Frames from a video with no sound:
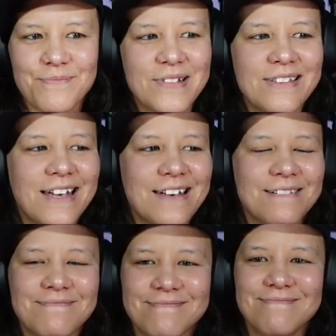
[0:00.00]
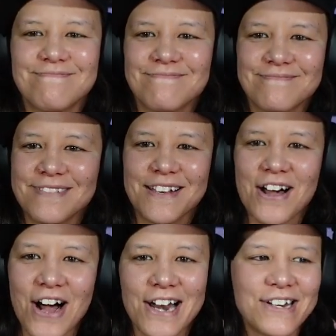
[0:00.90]
like a
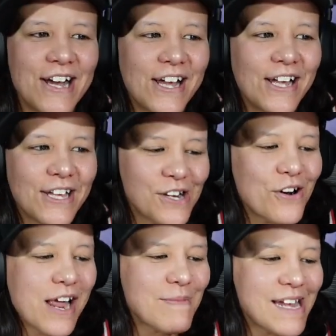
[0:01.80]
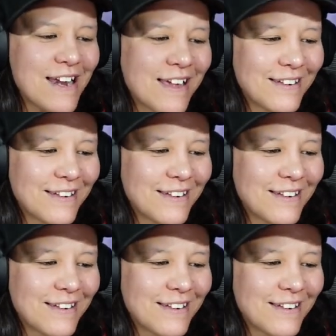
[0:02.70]
Honda. You know what I mean?